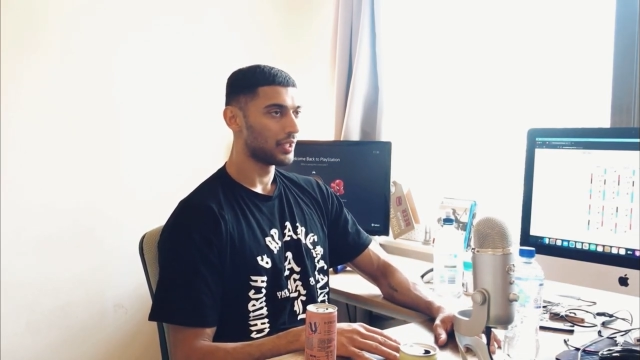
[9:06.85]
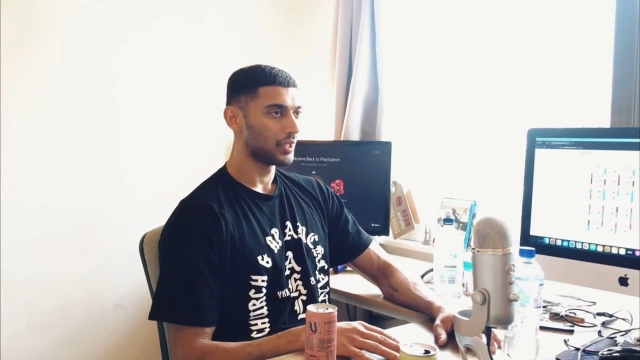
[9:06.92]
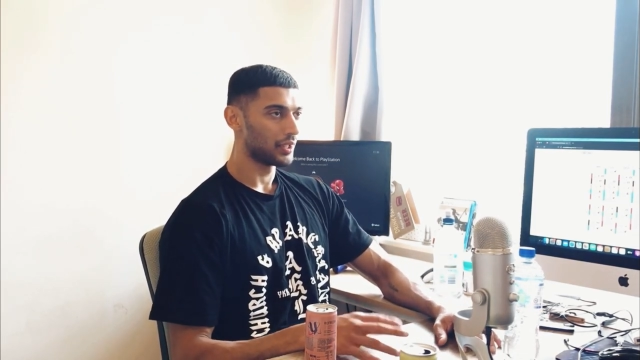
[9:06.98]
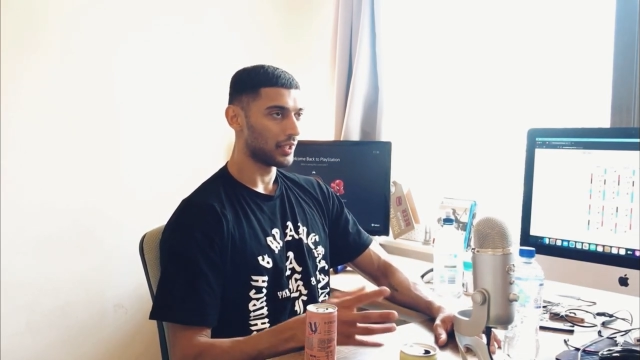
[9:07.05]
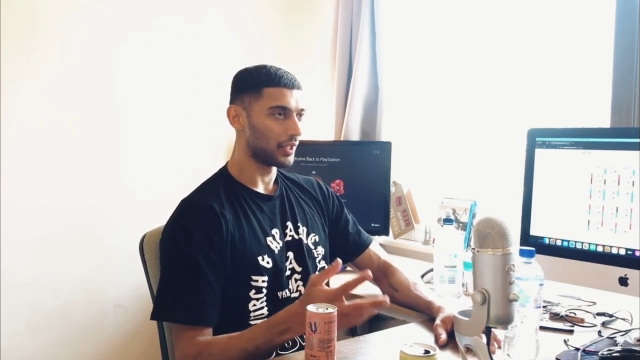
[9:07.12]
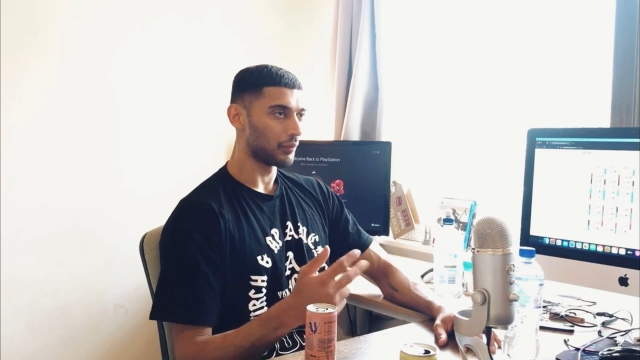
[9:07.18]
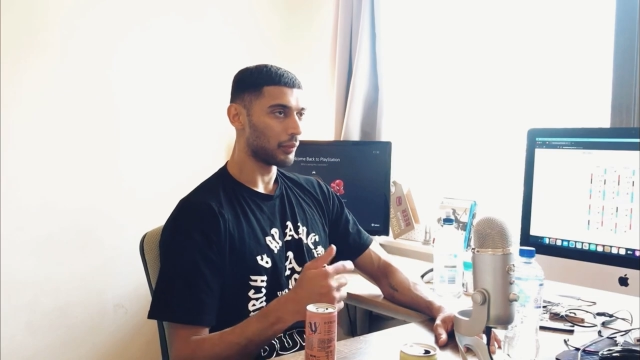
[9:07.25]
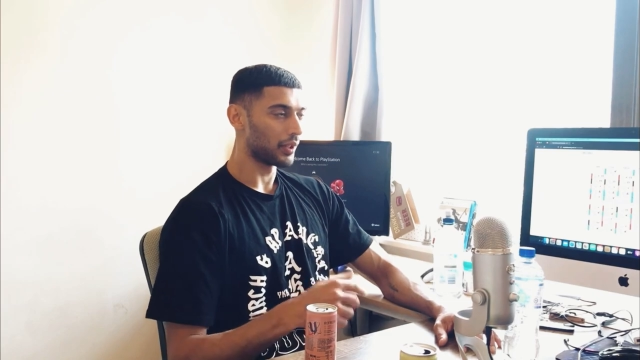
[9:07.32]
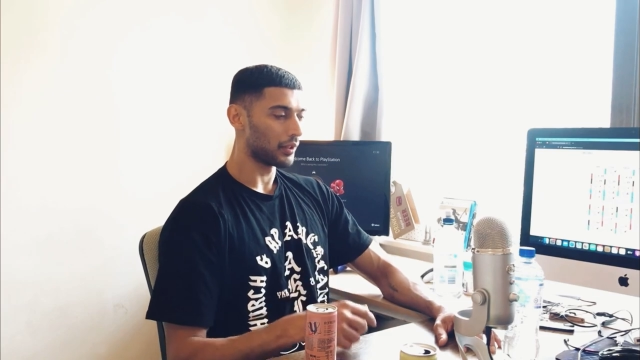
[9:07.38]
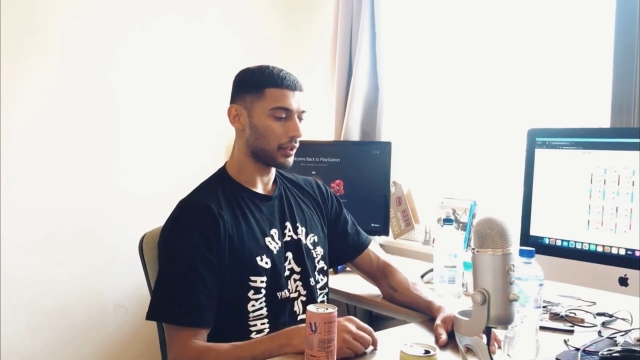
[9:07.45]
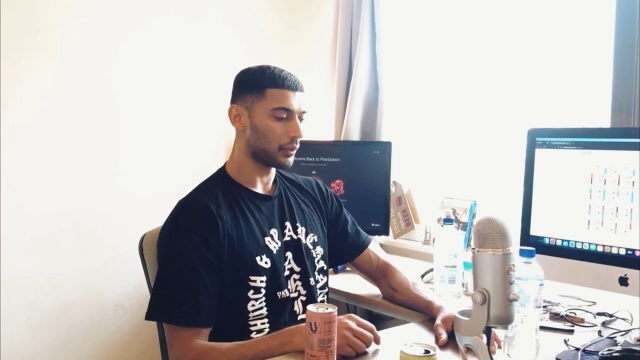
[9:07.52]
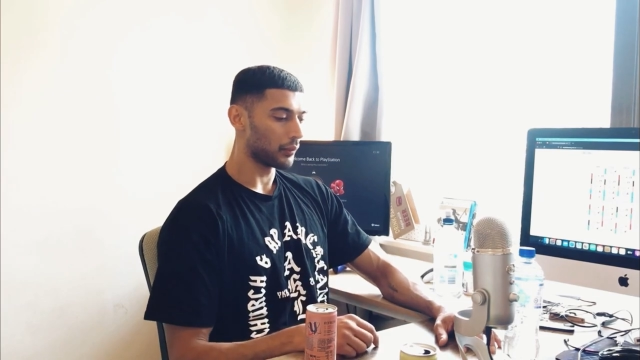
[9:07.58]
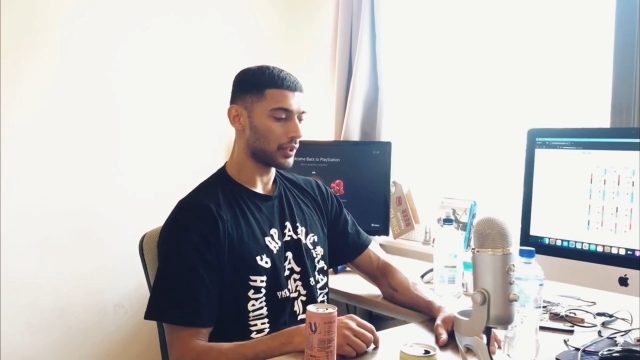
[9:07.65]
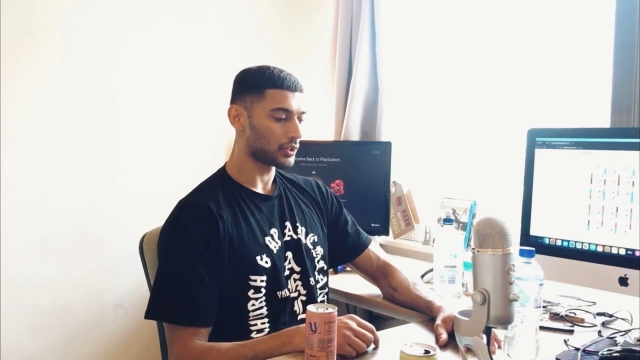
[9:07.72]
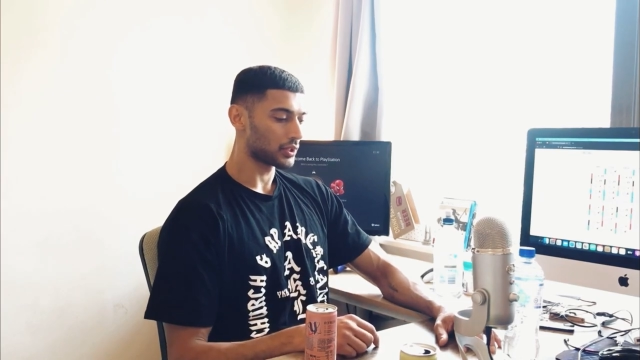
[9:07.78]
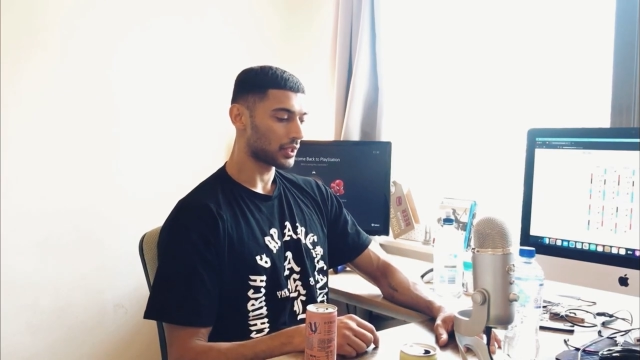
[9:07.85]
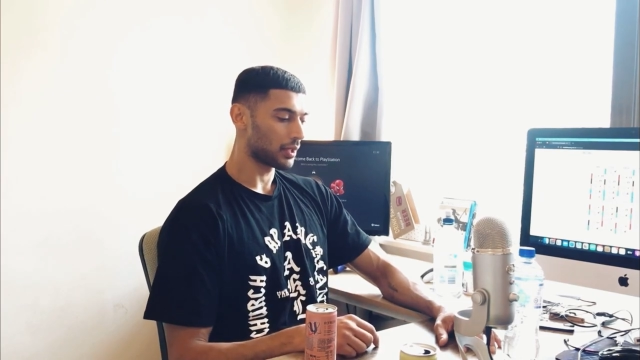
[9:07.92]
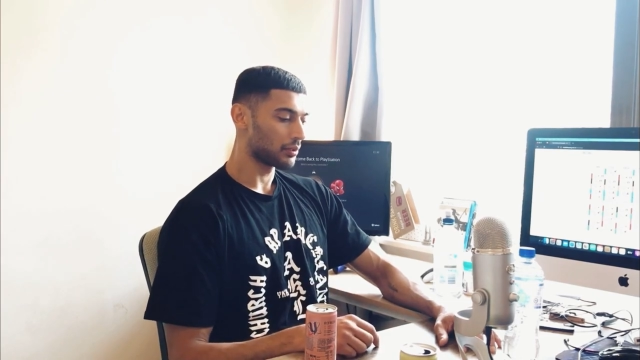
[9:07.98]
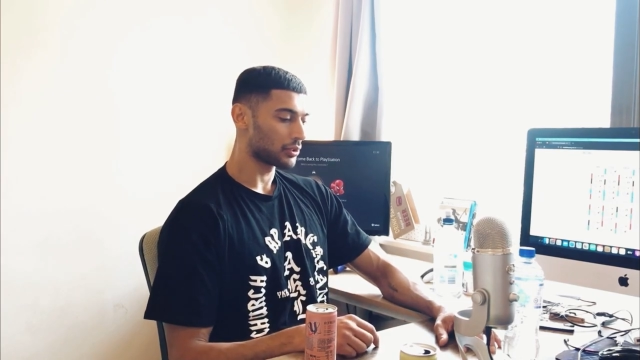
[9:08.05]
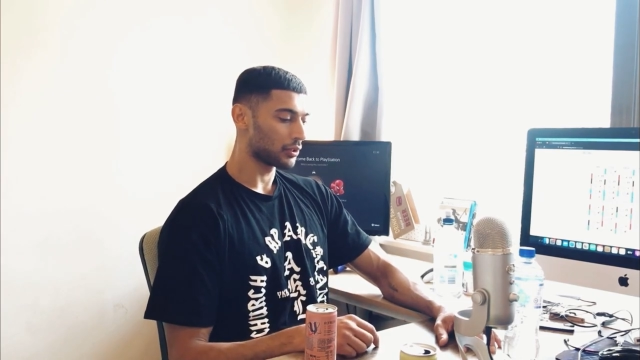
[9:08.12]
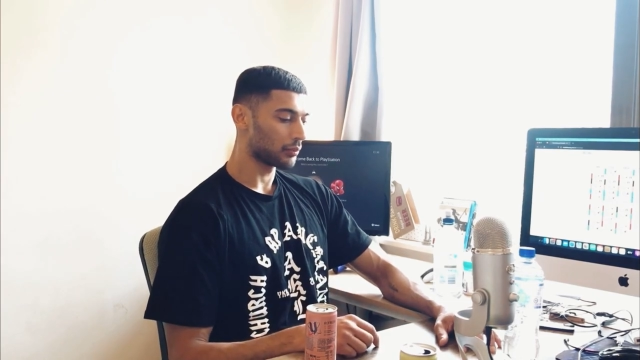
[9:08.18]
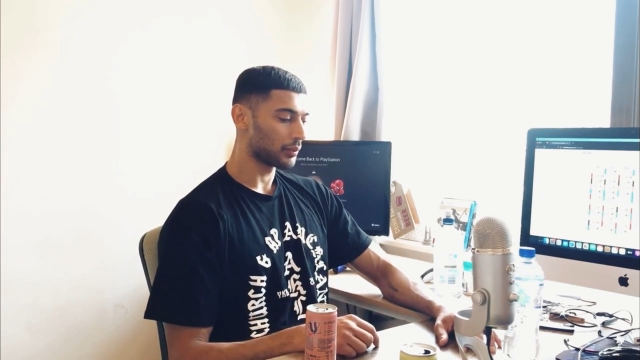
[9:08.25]
Yeah. The, wait the waitress
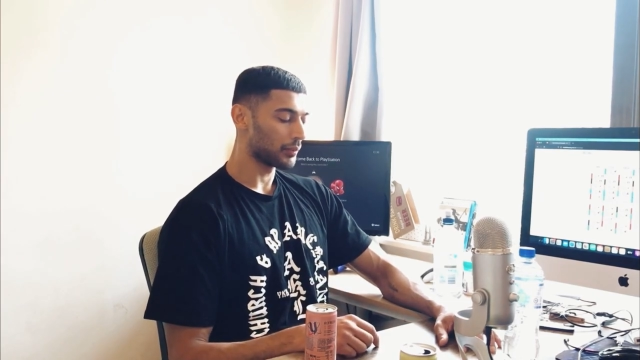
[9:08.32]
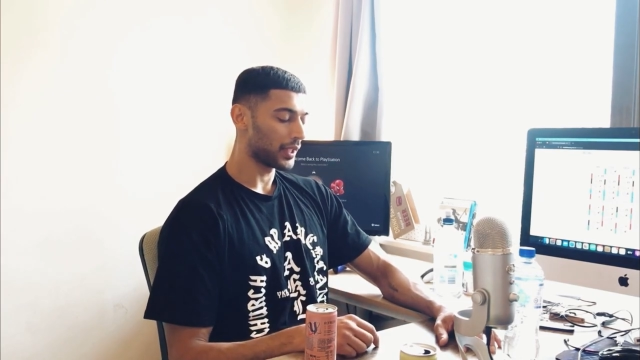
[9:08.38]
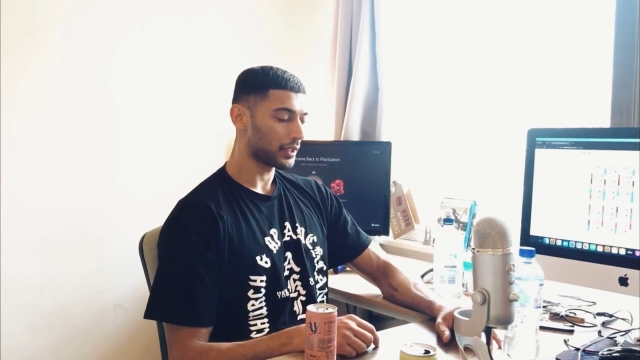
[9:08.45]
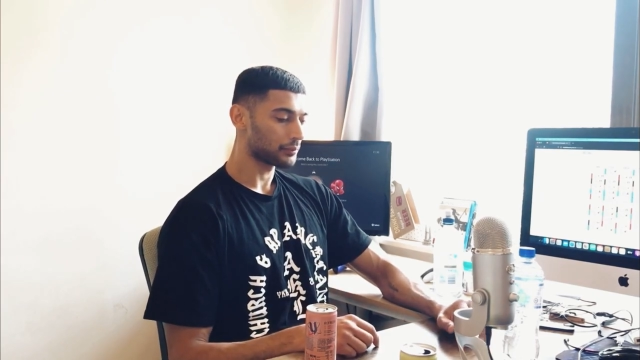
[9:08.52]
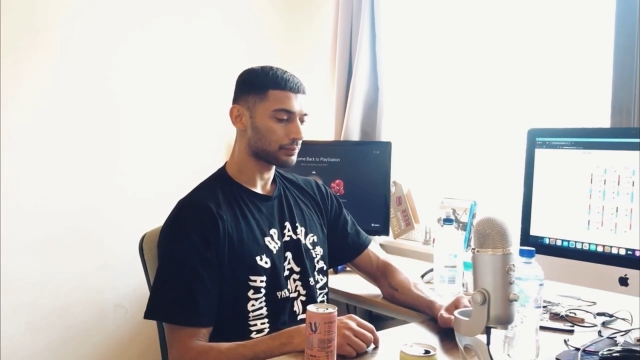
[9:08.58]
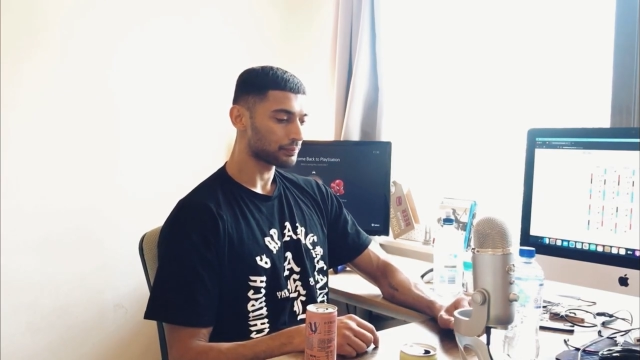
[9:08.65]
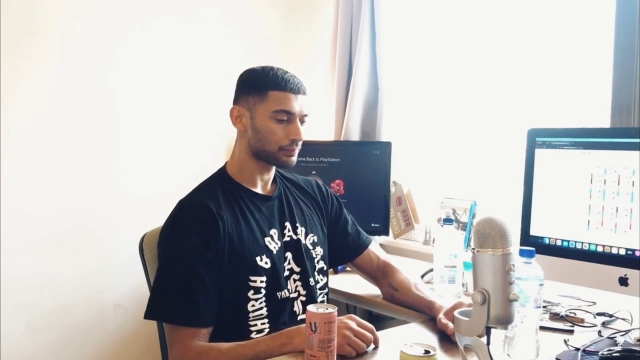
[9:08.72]
came and told me back.